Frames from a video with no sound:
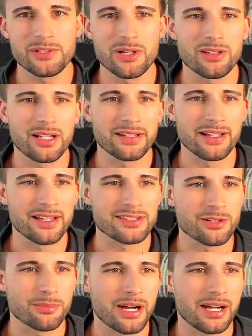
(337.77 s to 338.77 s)
We know a lot of guys
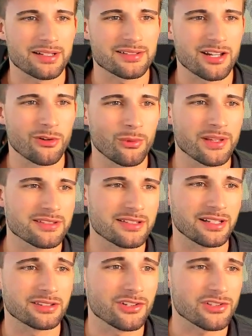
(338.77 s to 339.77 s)
don't practice on
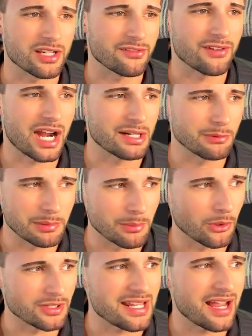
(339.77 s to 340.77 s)
Wednesday. Thursday, Friday will be
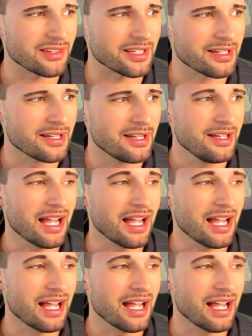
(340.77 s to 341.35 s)
more telling.